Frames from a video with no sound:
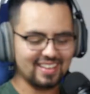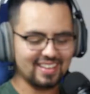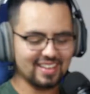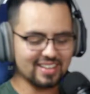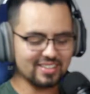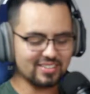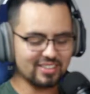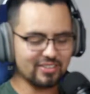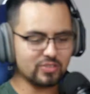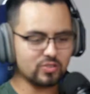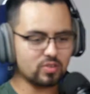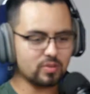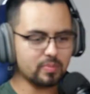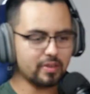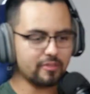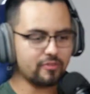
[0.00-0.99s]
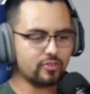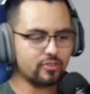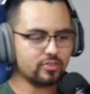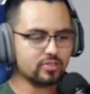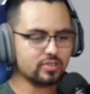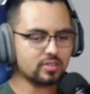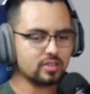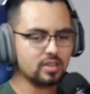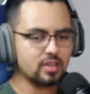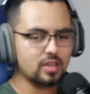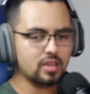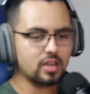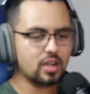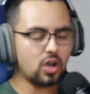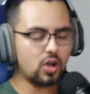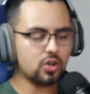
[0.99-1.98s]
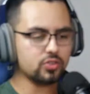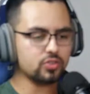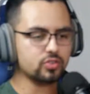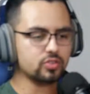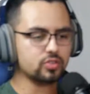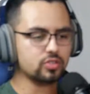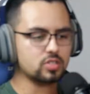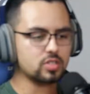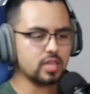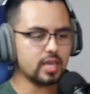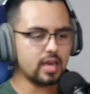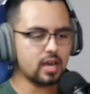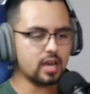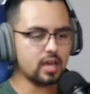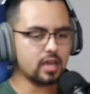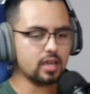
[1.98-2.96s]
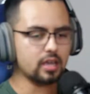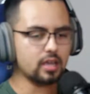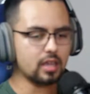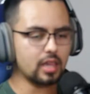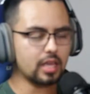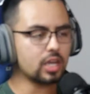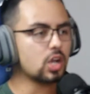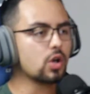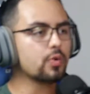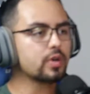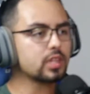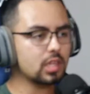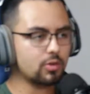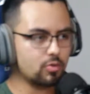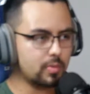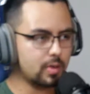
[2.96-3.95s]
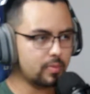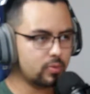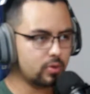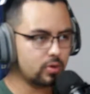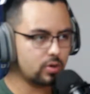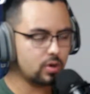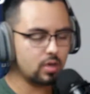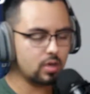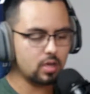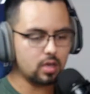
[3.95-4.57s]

Yeah, so that was one of my first concerts that I like knowingly remember.